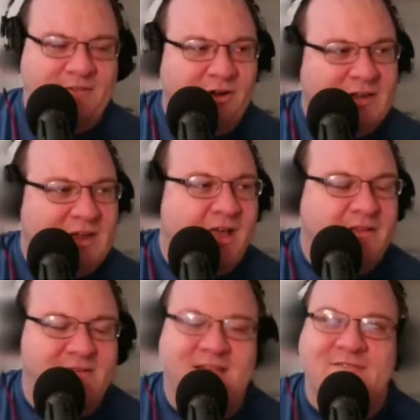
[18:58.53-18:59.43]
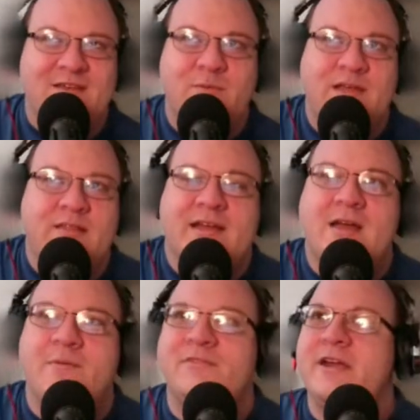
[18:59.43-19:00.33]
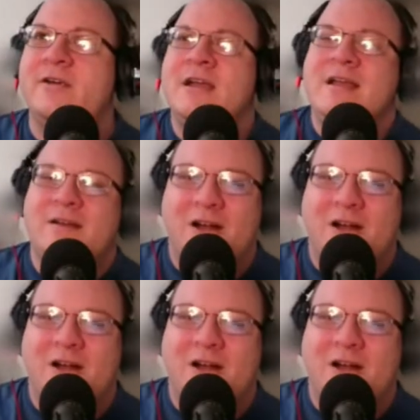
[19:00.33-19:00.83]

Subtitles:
archaeologists, I say we like I was there,